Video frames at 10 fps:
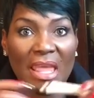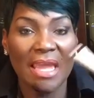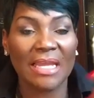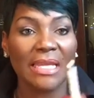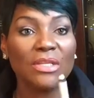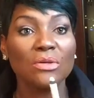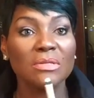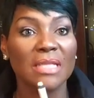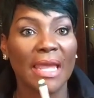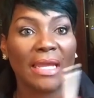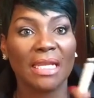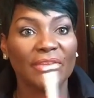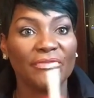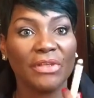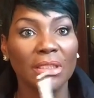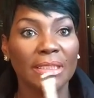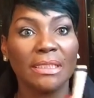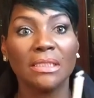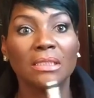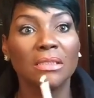And I use that and I fill
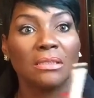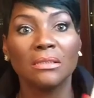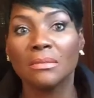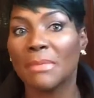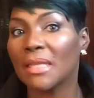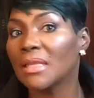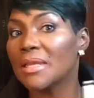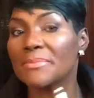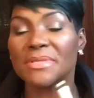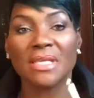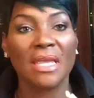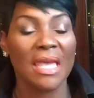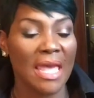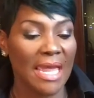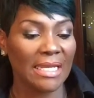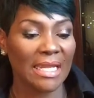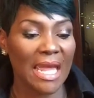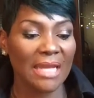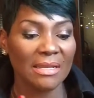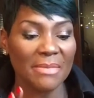in my lips, and it
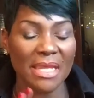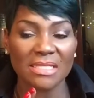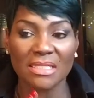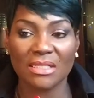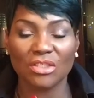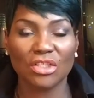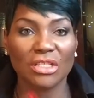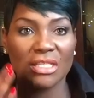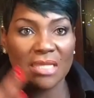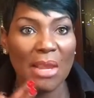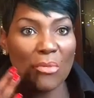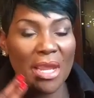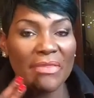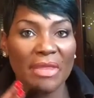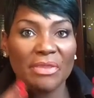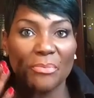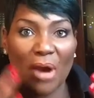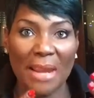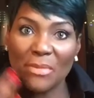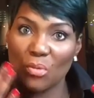kind of makes it the same way that the
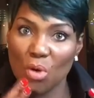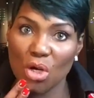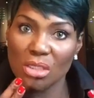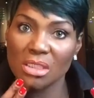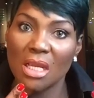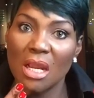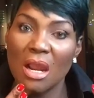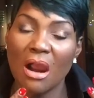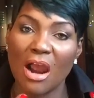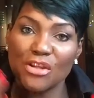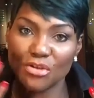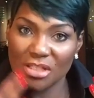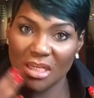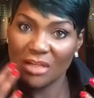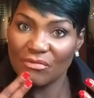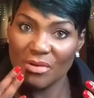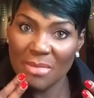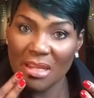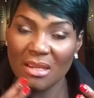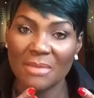primer works on your skin for
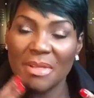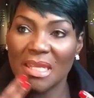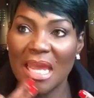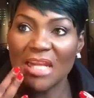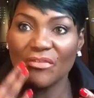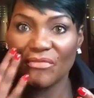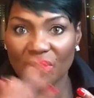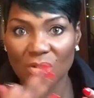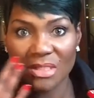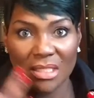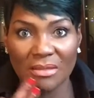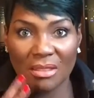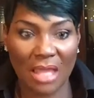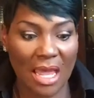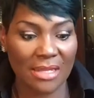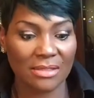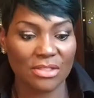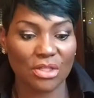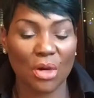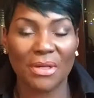makeup. It kind of fills in the
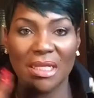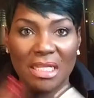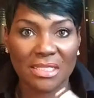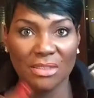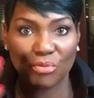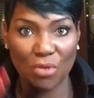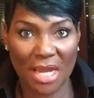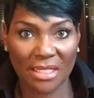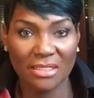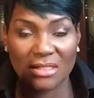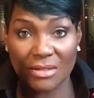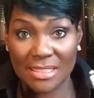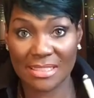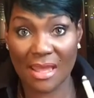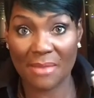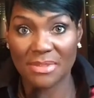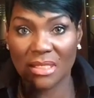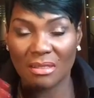lines, you know, and it gets it ready to accept